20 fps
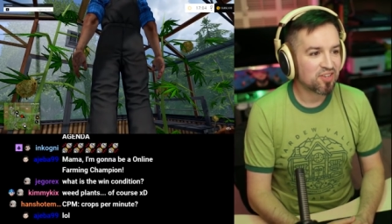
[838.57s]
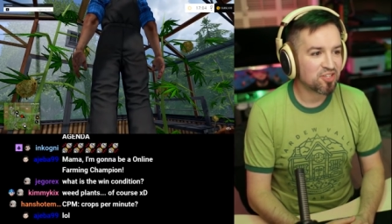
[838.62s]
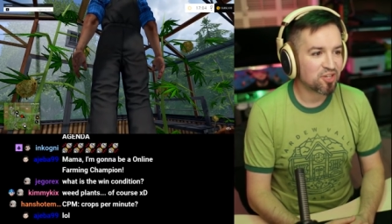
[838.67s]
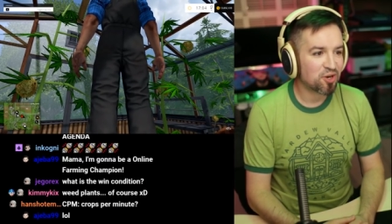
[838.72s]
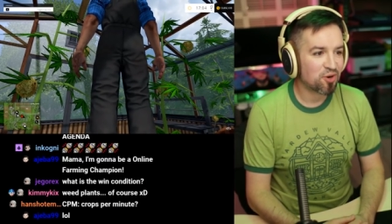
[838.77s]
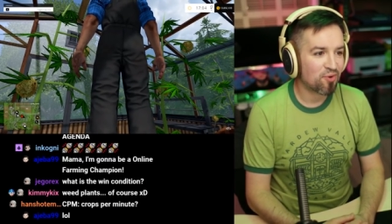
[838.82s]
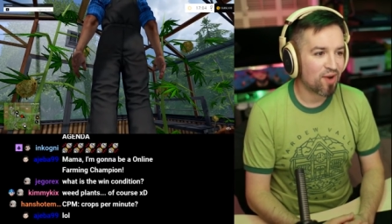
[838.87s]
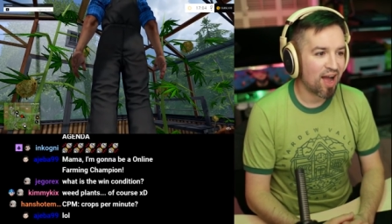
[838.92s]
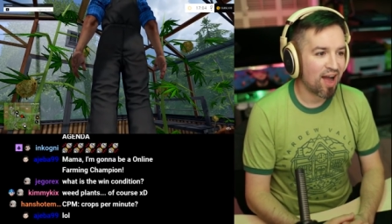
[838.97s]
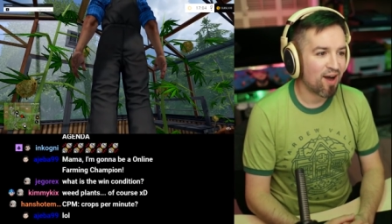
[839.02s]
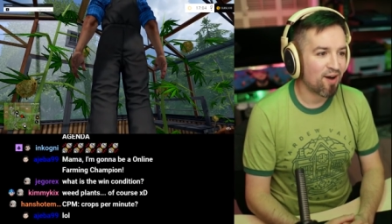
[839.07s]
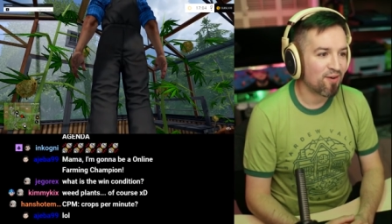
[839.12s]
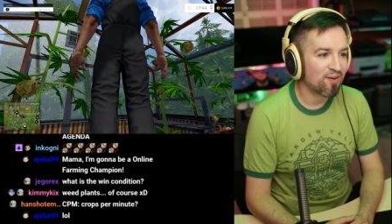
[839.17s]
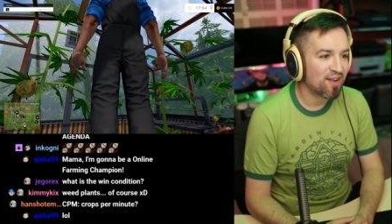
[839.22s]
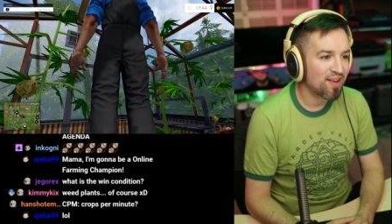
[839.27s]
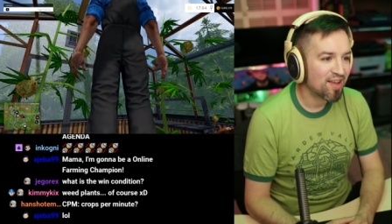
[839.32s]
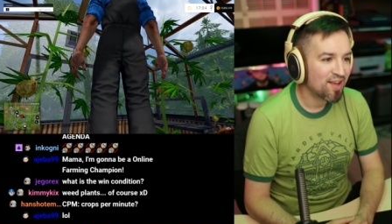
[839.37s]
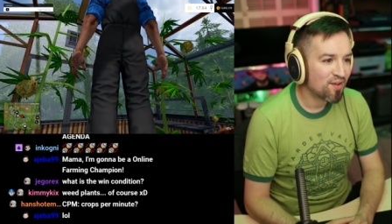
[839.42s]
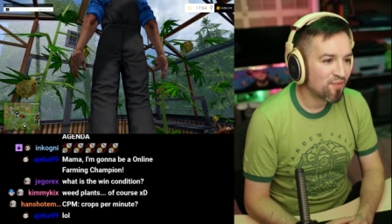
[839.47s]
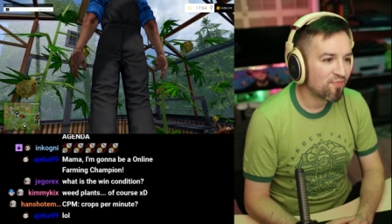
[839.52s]
to
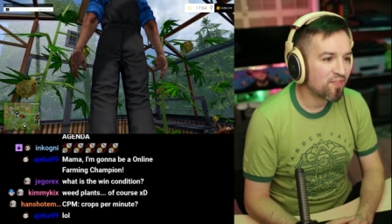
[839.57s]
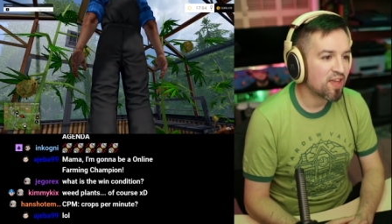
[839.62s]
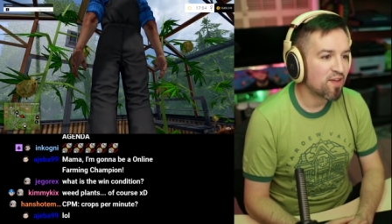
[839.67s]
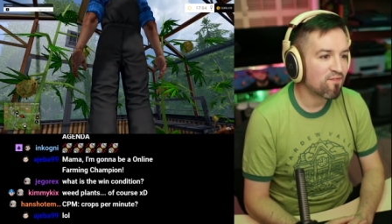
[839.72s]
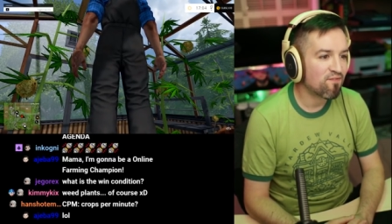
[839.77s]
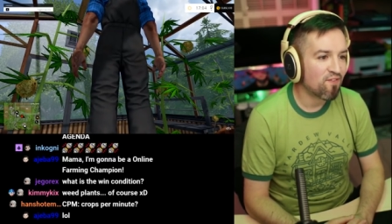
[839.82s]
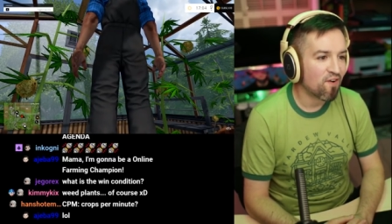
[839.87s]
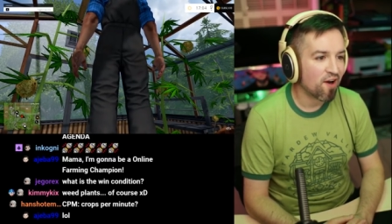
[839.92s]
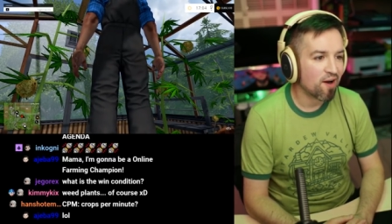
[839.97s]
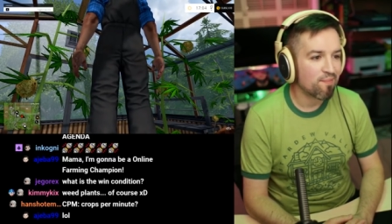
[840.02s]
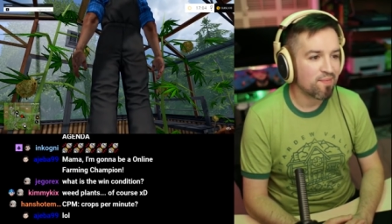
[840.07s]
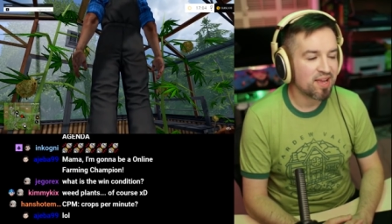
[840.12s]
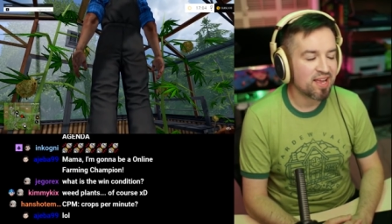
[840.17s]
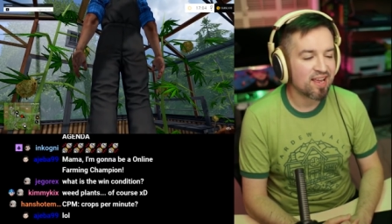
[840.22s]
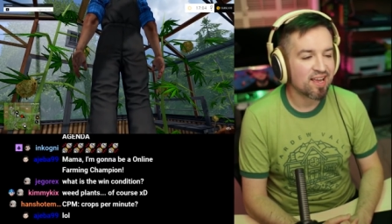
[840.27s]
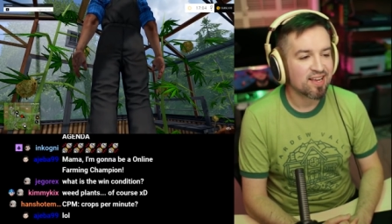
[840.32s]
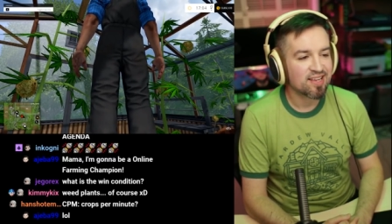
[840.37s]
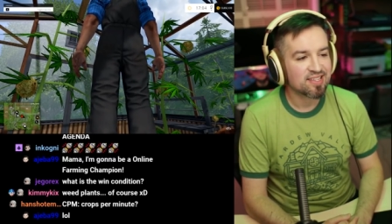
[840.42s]
crown the Farming